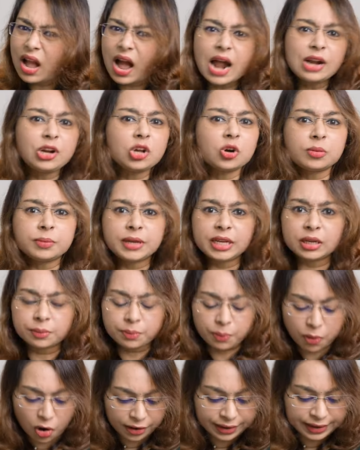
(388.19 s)

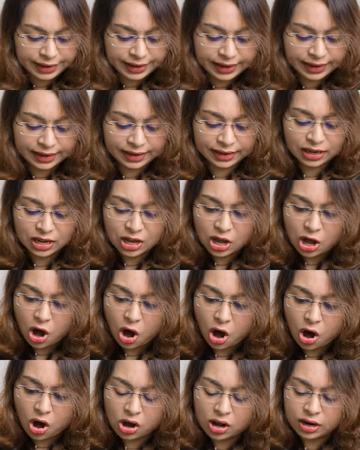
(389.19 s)
atomic bonding
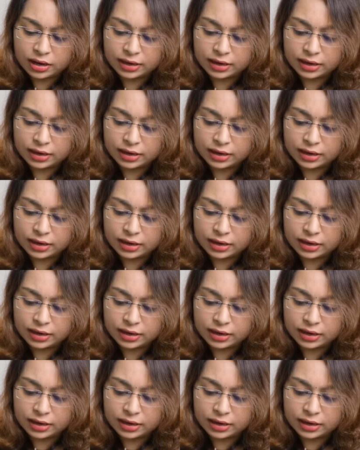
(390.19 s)
or